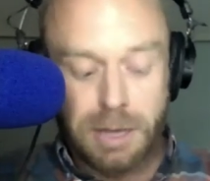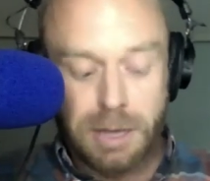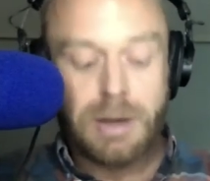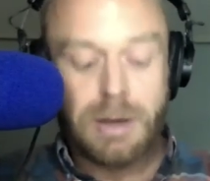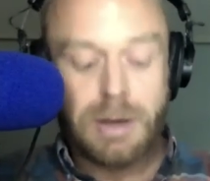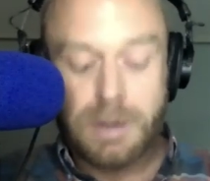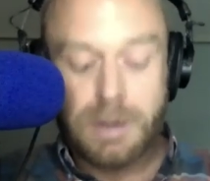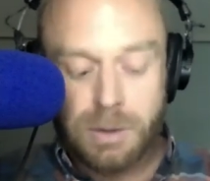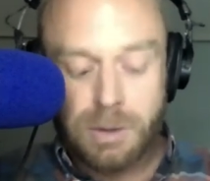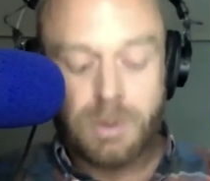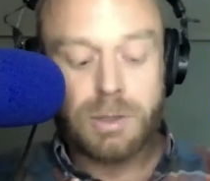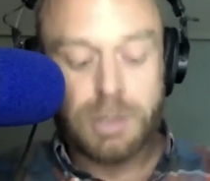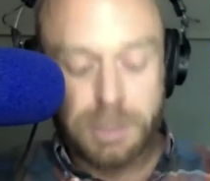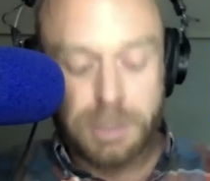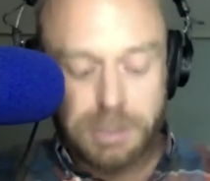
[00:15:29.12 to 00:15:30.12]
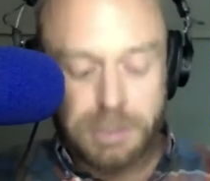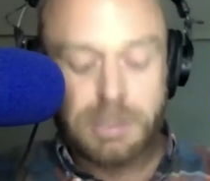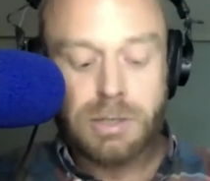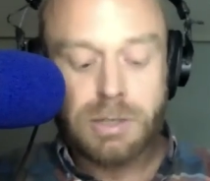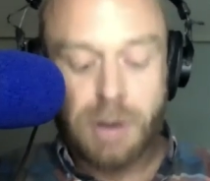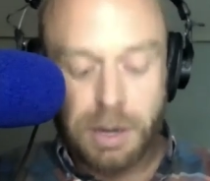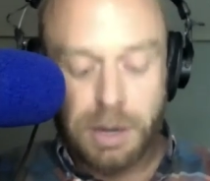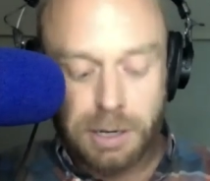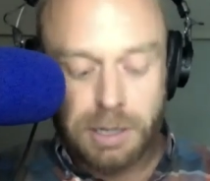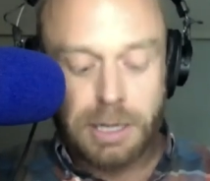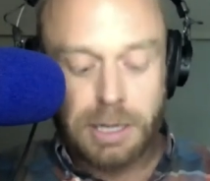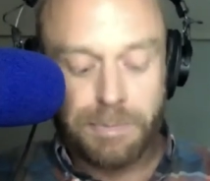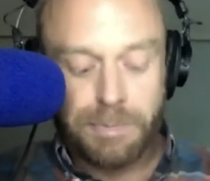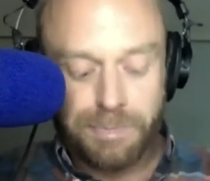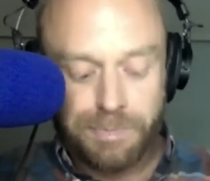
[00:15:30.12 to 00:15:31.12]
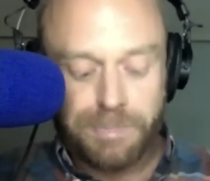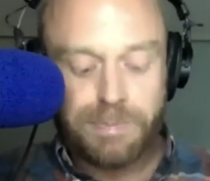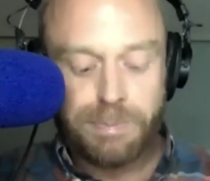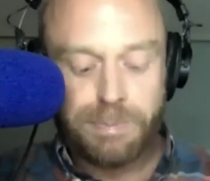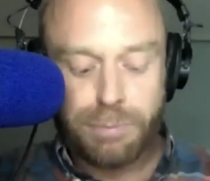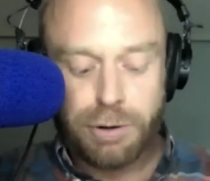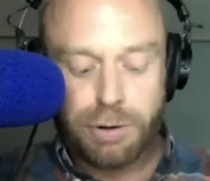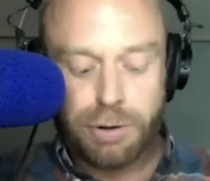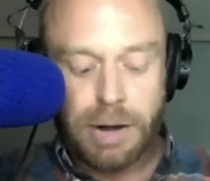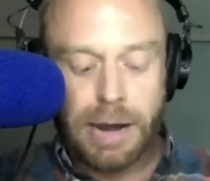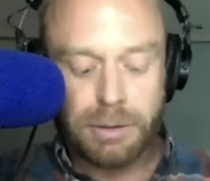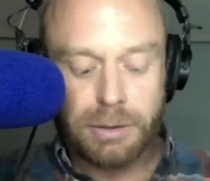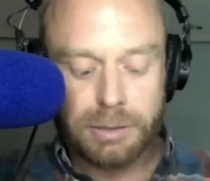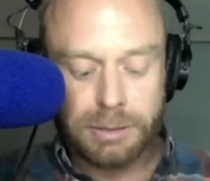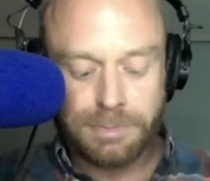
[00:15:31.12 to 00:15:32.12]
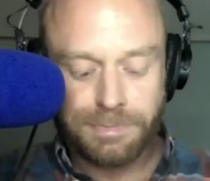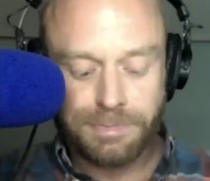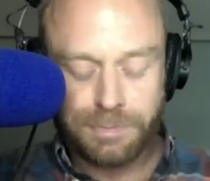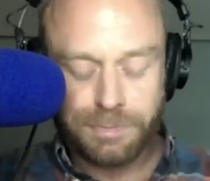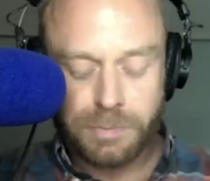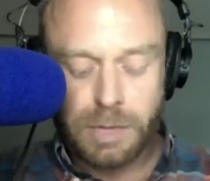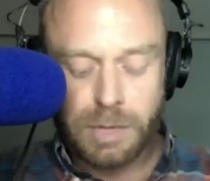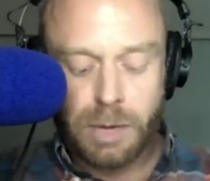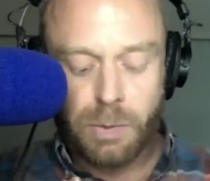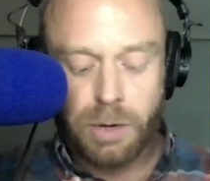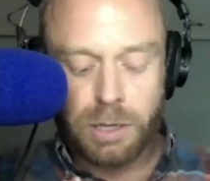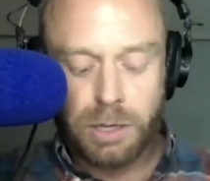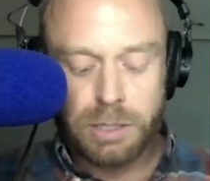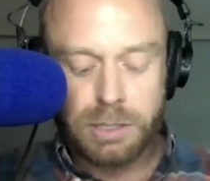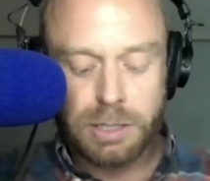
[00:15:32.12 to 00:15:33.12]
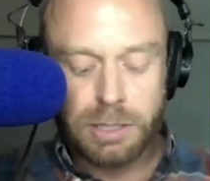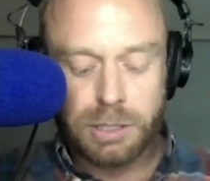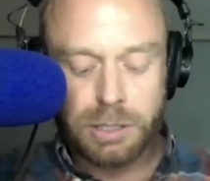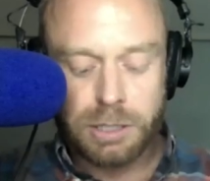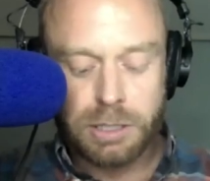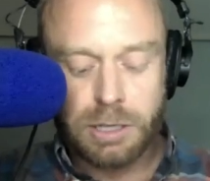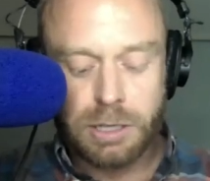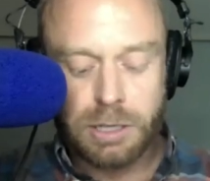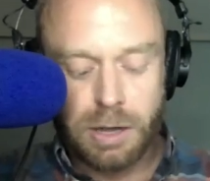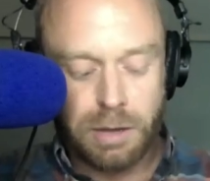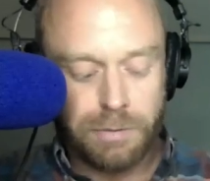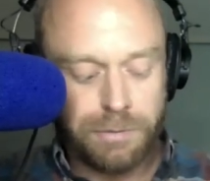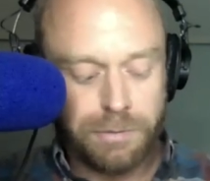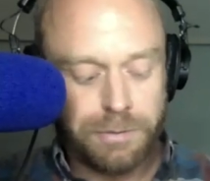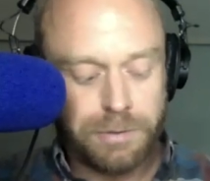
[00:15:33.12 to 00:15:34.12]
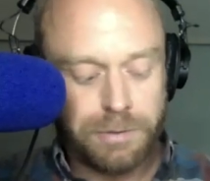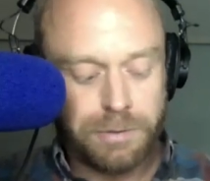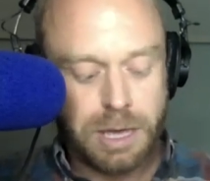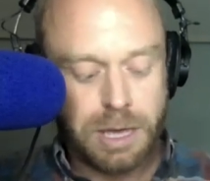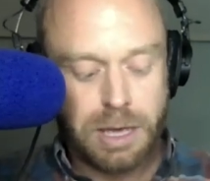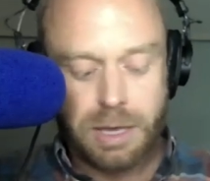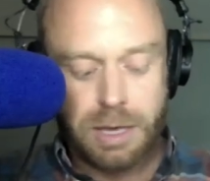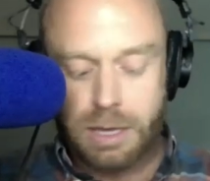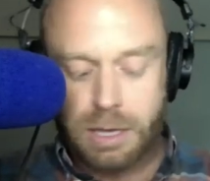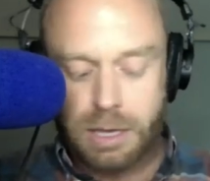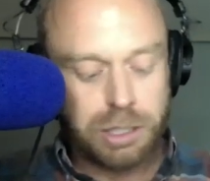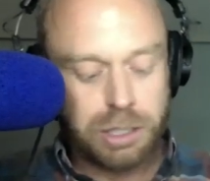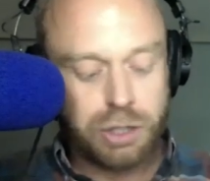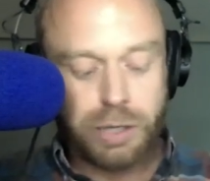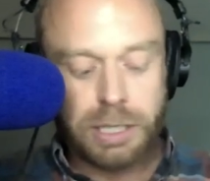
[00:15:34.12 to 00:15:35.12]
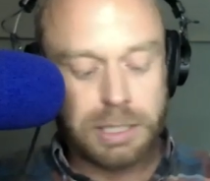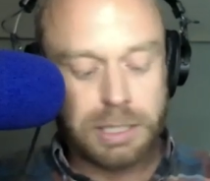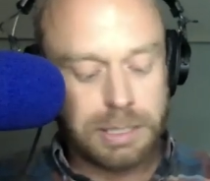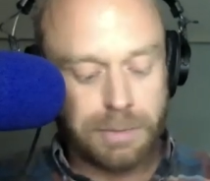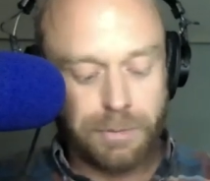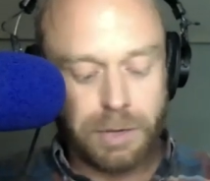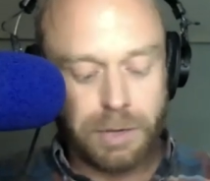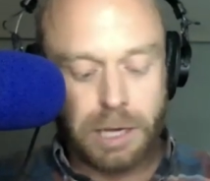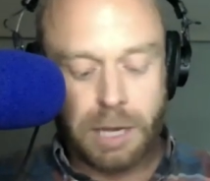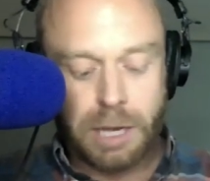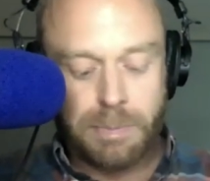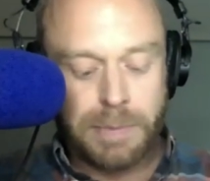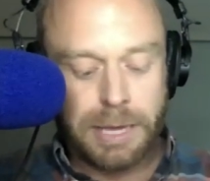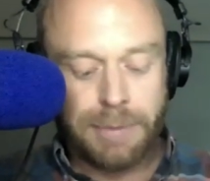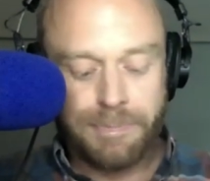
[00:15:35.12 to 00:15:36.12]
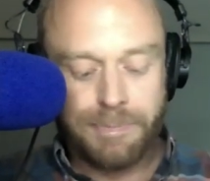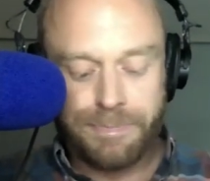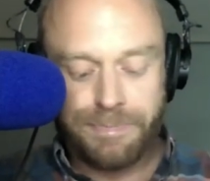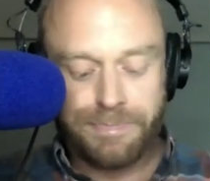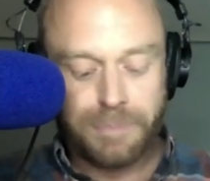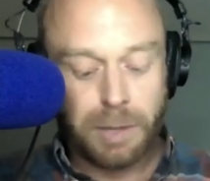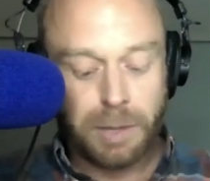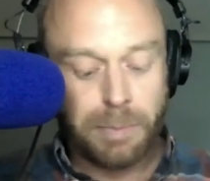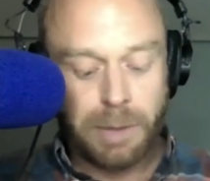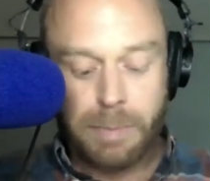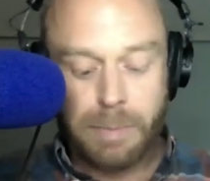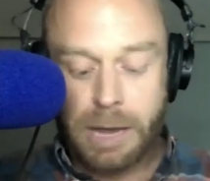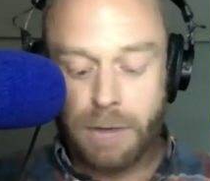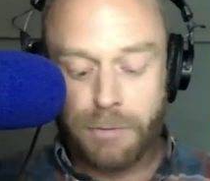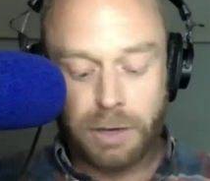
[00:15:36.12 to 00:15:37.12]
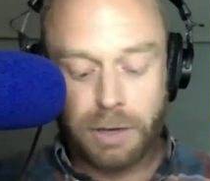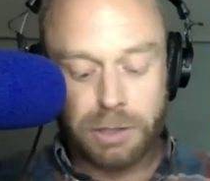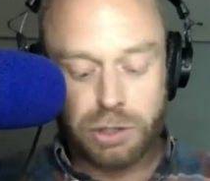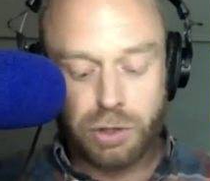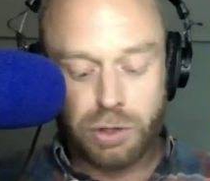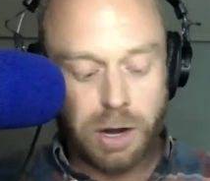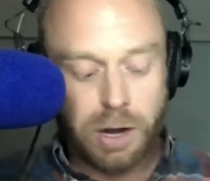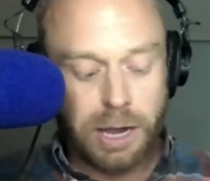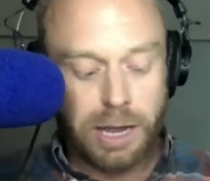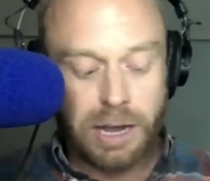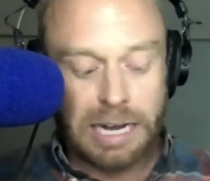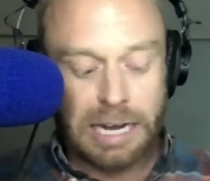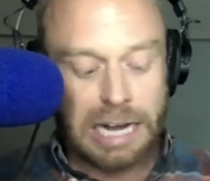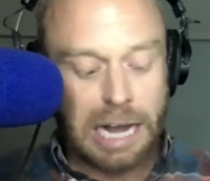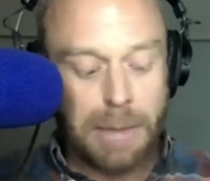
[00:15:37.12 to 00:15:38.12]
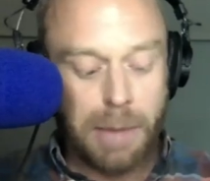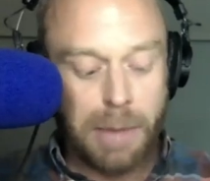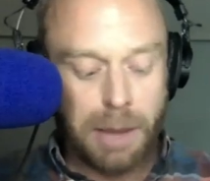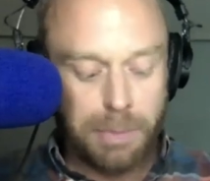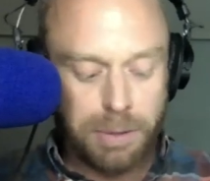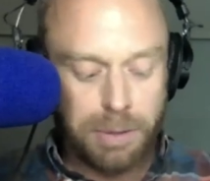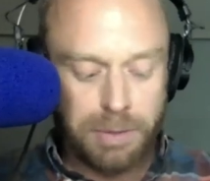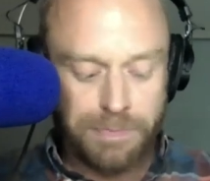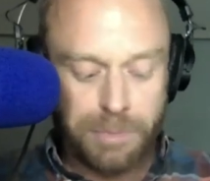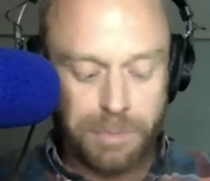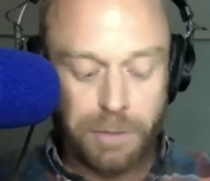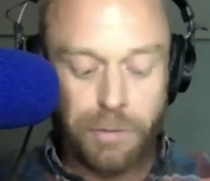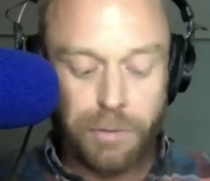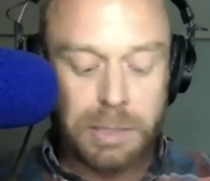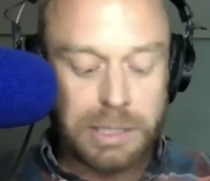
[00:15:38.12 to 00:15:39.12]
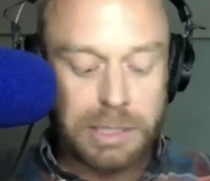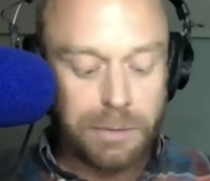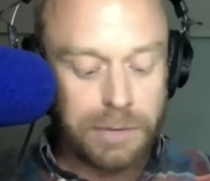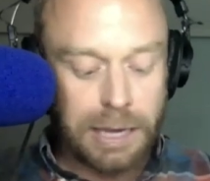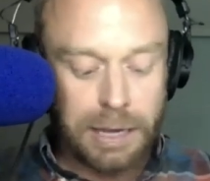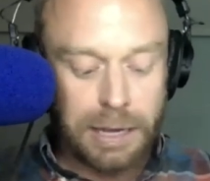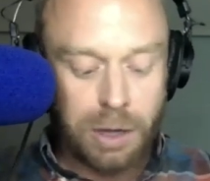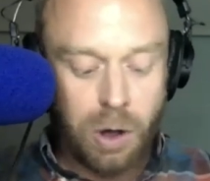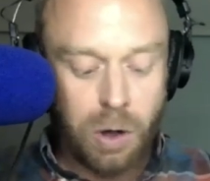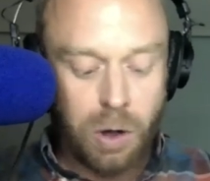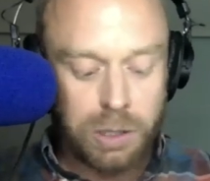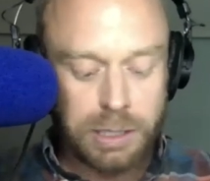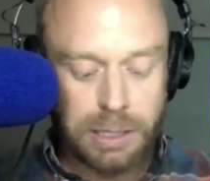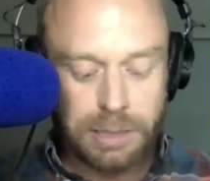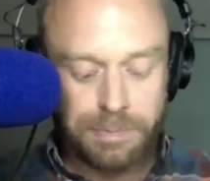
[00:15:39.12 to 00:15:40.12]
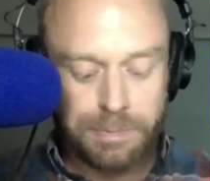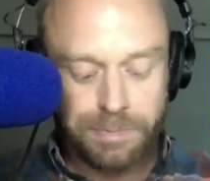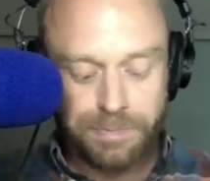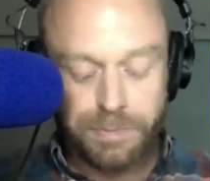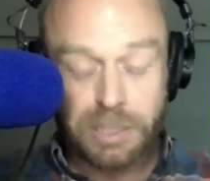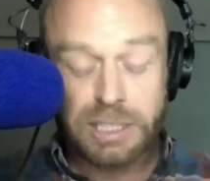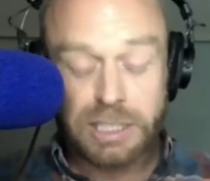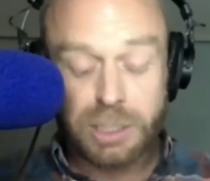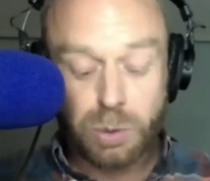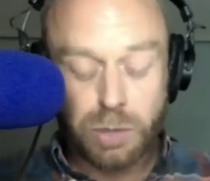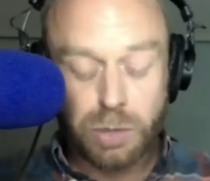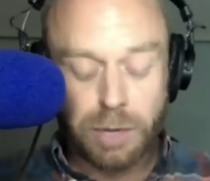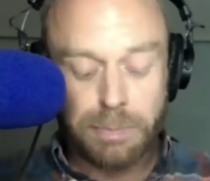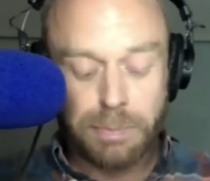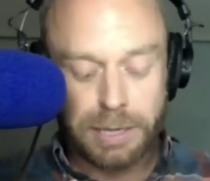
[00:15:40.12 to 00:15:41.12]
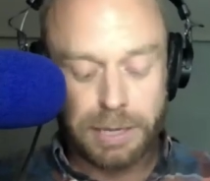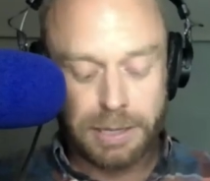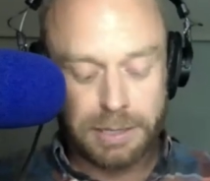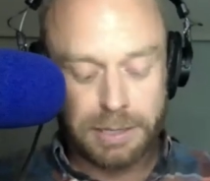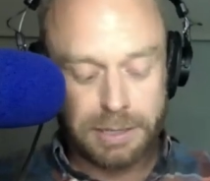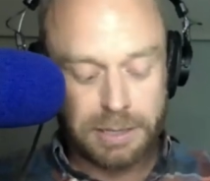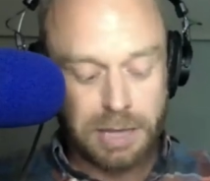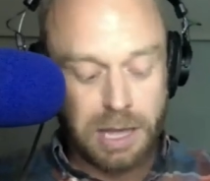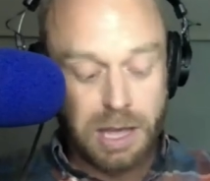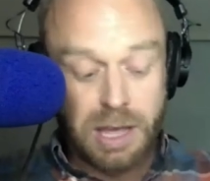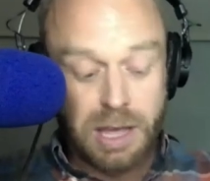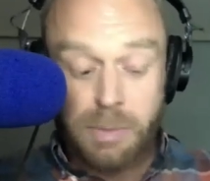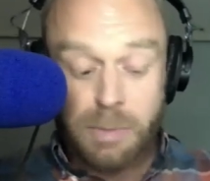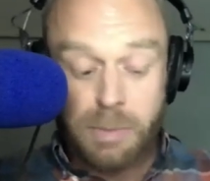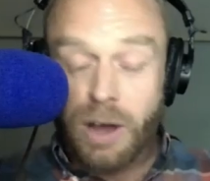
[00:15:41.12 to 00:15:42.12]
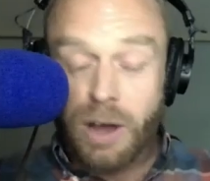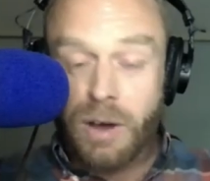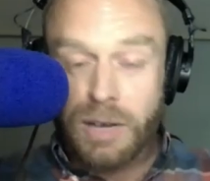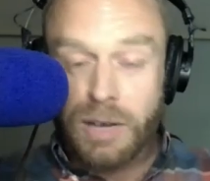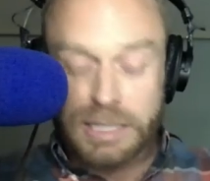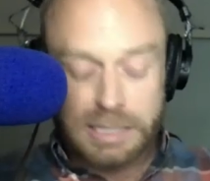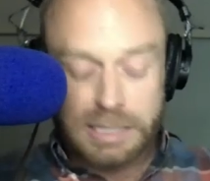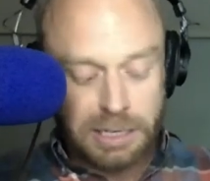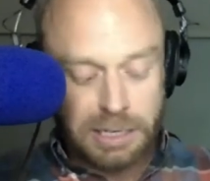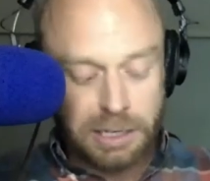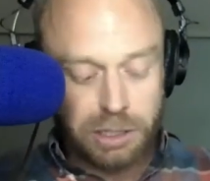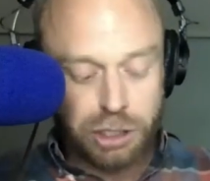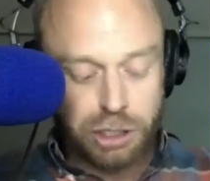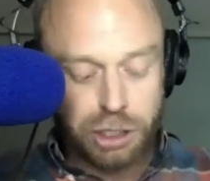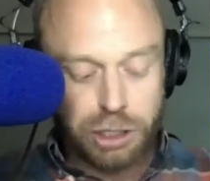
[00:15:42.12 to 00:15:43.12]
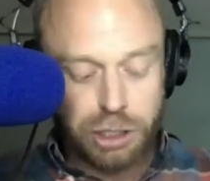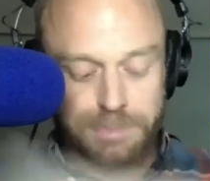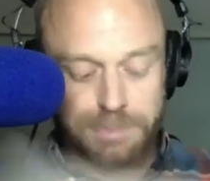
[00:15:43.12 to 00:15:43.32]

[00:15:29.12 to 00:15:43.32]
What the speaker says: I nod silently. Proud. That word touches a nerve. It's triggered something in me. My mouth goes dry. I clam up. I feel myself getting hotter. I still don't blink. My eyes itch.